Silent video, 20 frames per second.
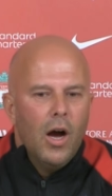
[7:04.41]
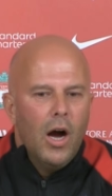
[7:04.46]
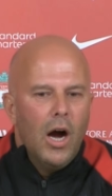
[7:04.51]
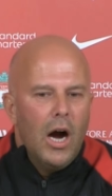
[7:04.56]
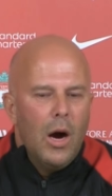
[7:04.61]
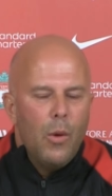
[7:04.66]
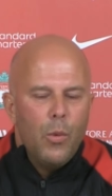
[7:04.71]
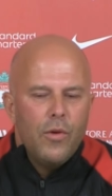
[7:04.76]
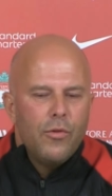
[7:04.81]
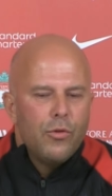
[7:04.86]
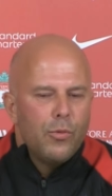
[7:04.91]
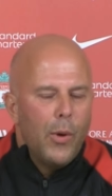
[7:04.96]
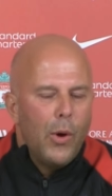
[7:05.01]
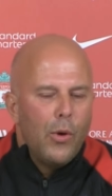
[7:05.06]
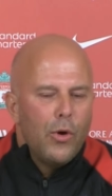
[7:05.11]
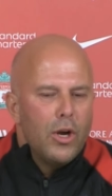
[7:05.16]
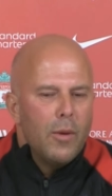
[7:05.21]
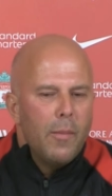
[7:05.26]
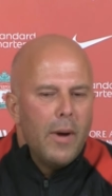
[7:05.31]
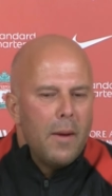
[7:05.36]
Uh, we've
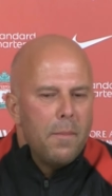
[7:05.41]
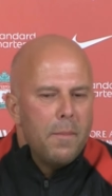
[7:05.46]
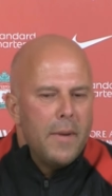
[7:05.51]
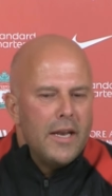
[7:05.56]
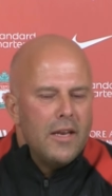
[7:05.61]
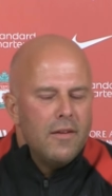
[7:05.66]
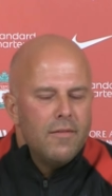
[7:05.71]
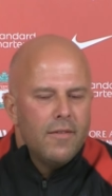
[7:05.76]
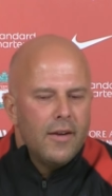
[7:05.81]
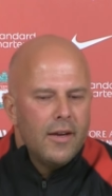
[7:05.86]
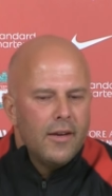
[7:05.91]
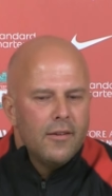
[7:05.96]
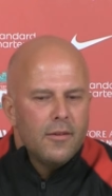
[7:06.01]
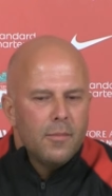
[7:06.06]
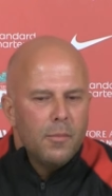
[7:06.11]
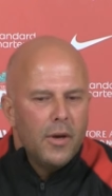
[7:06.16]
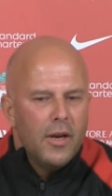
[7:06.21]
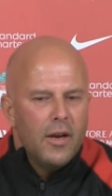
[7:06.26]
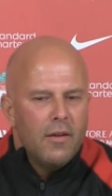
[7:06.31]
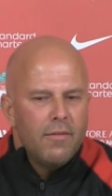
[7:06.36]
spoken about many things,
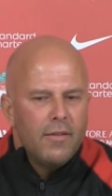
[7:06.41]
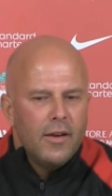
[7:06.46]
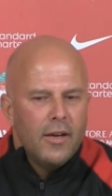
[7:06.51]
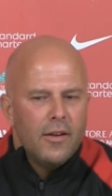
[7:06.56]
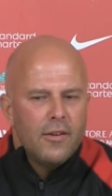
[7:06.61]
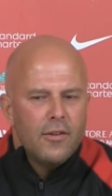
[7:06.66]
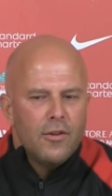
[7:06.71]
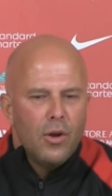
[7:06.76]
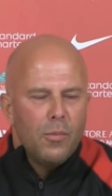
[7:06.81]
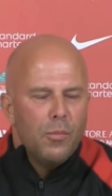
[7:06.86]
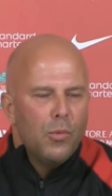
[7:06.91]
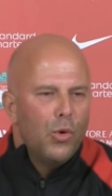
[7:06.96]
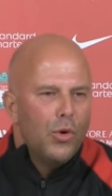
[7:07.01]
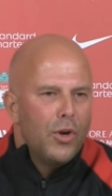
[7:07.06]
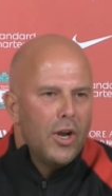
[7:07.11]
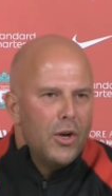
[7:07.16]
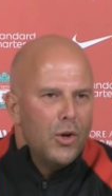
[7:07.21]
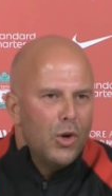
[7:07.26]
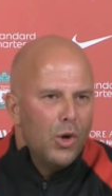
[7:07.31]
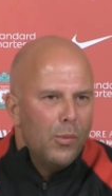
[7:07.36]
but I think it's not more
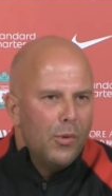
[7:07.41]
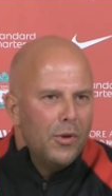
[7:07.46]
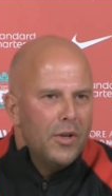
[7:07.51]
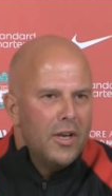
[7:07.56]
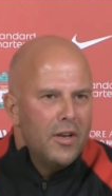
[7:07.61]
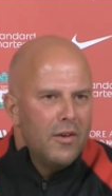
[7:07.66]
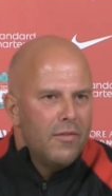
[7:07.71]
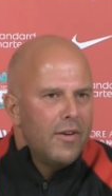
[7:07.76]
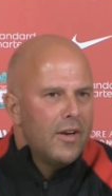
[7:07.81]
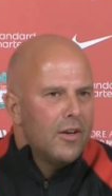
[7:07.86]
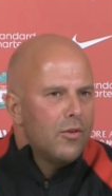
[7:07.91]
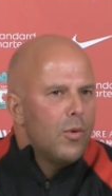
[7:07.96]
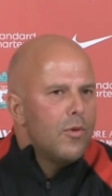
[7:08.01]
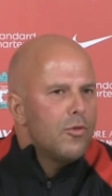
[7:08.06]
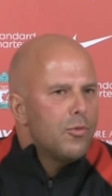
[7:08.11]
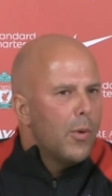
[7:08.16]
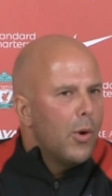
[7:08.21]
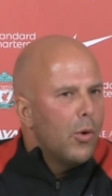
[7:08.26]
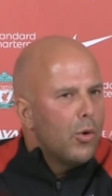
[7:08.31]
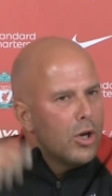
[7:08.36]
than normal that the things we've
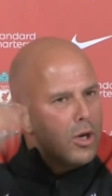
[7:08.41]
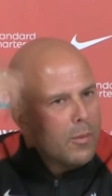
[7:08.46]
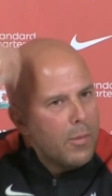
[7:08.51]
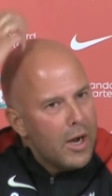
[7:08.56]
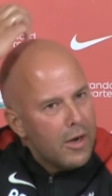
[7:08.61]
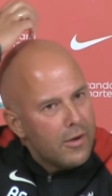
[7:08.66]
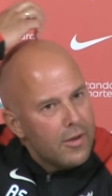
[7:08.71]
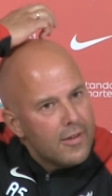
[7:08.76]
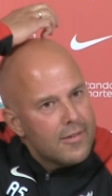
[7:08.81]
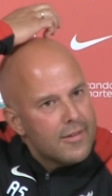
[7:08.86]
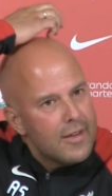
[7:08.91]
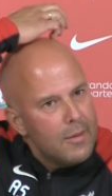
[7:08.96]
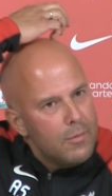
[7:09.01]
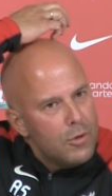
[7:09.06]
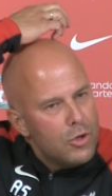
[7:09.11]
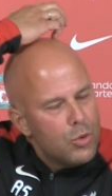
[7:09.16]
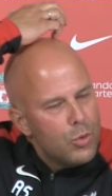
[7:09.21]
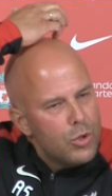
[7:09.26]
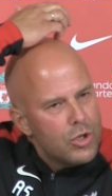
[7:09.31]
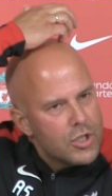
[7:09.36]
spoken about that stay
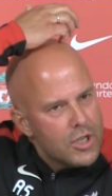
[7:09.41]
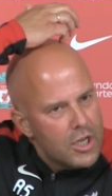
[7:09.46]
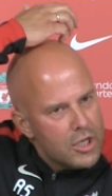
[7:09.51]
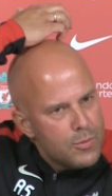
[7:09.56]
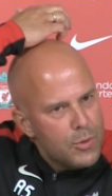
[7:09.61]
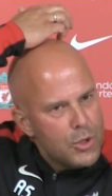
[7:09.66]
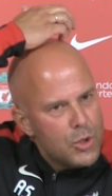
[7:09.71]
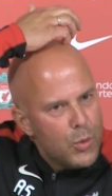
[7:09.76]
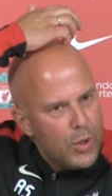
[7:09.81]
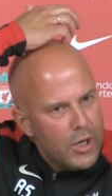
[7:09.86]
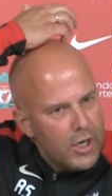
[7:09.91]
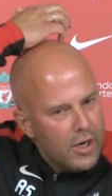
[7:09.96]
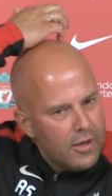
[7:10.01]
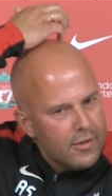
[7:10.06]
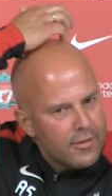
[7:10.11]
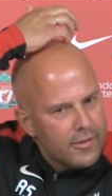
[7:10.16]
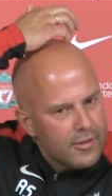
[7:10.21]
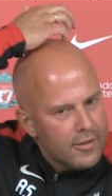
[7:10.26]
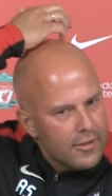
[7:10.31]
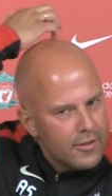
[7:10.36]
betw- stays between
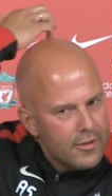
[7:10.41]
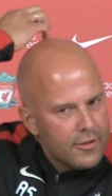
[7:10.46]
us.